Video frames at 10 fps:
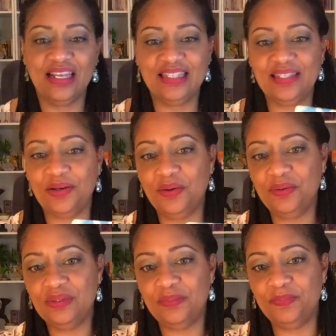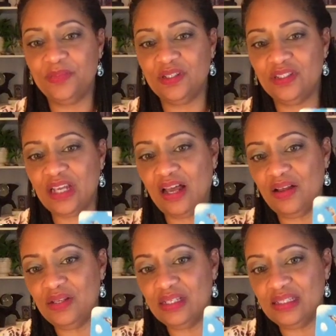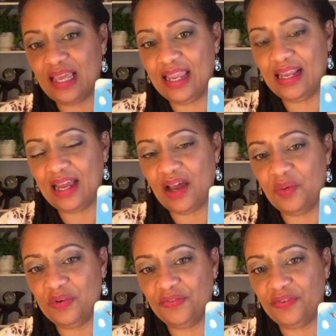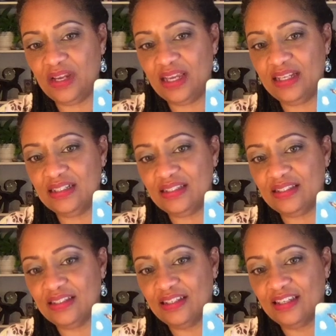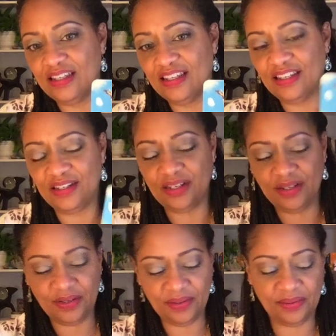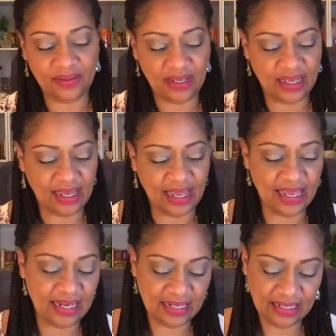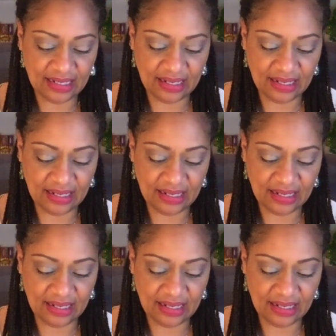So the child is hanging out with friends, and